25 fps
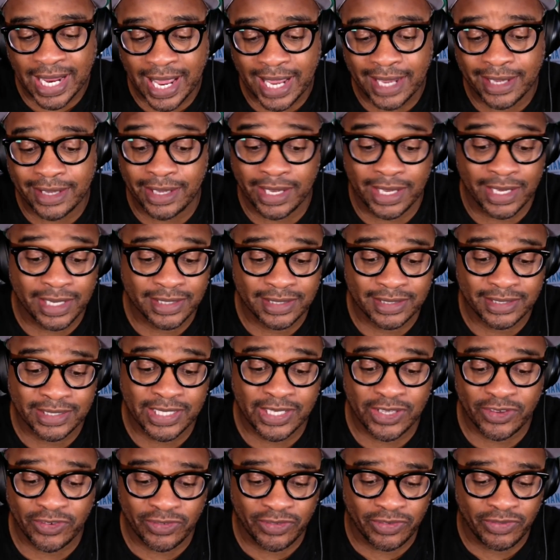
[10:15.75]
I can't
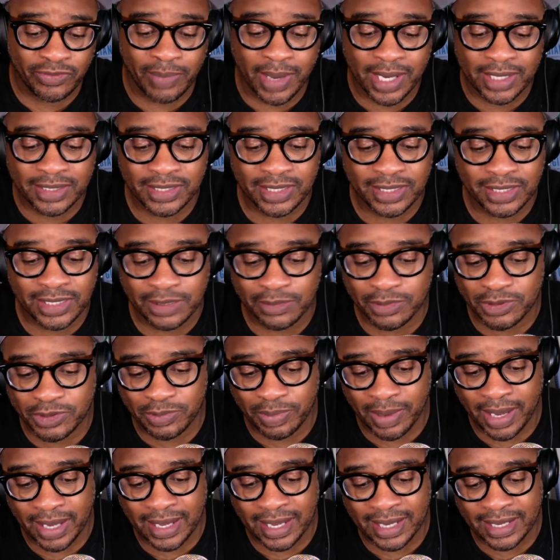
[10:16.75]
see if Maxey Kleber's back.